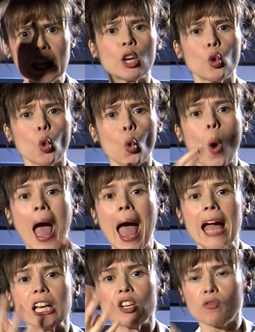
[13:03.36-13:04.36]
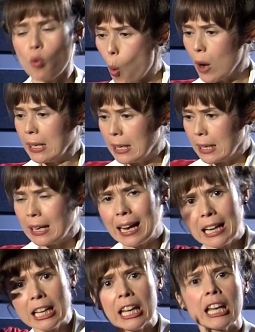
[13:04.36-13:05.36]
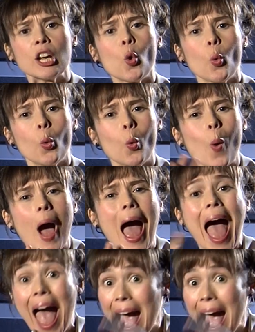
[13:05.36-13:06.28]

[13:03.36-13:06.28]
Richard II, then he was succeeded by Henry IV,